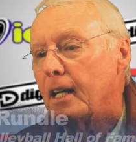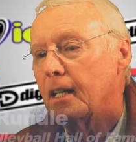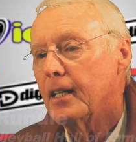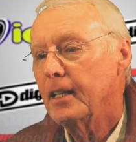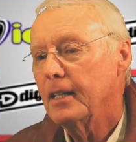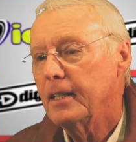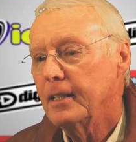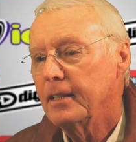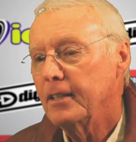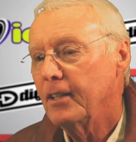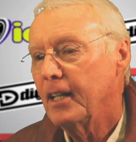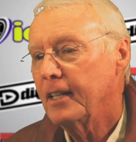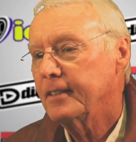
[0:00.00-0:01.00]
uh, you
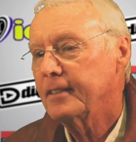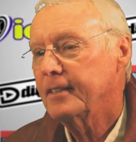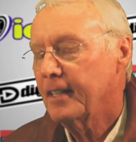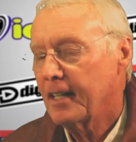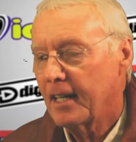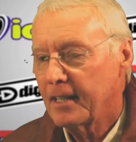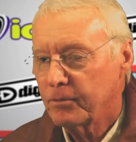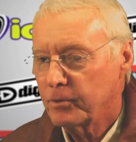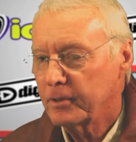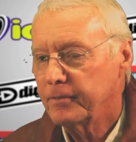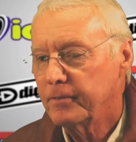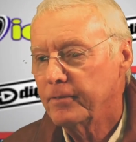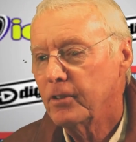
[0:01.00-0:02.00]
know, I, I
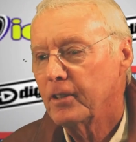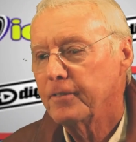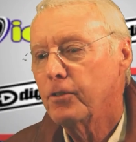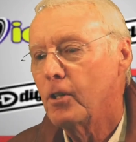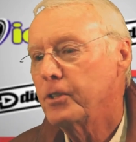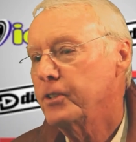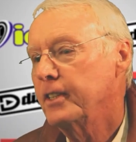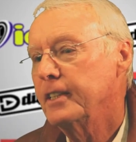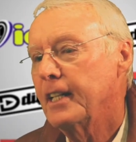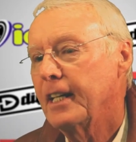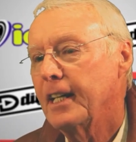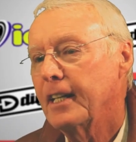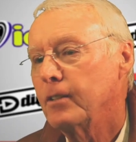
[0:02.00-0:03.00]
was very fortunate.
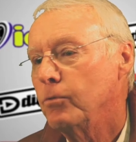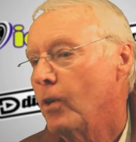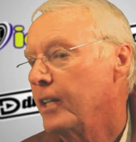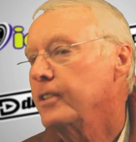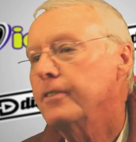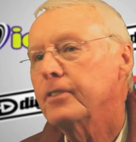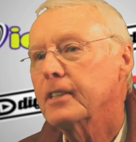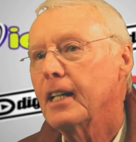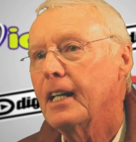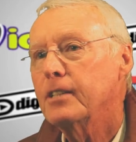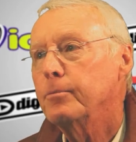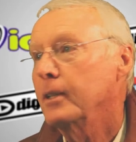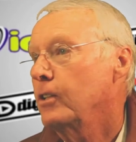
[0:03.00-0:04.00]
I had a wonderful guy
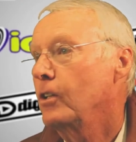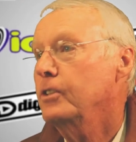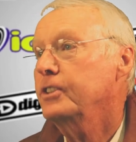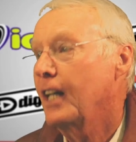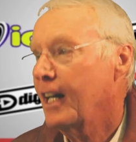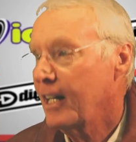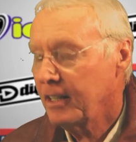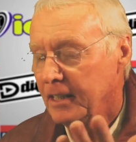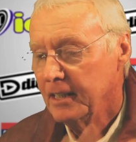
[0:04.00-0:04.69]
as my coach, Al,